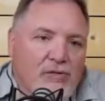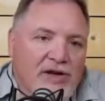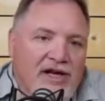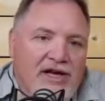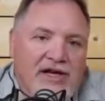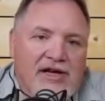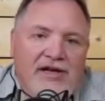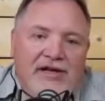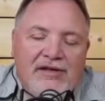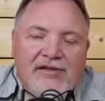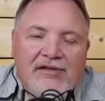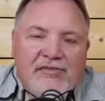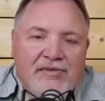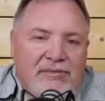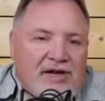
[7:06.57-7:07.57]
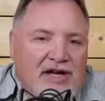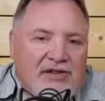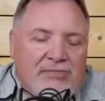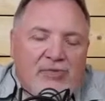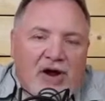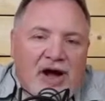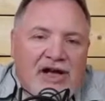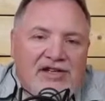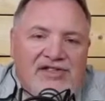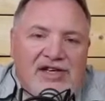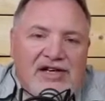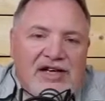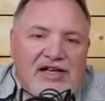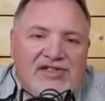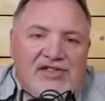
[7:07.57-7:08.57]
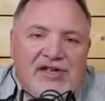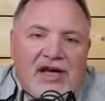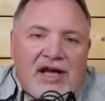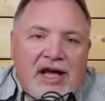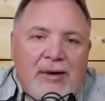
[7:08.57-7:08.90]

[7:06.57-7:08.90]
week three month process,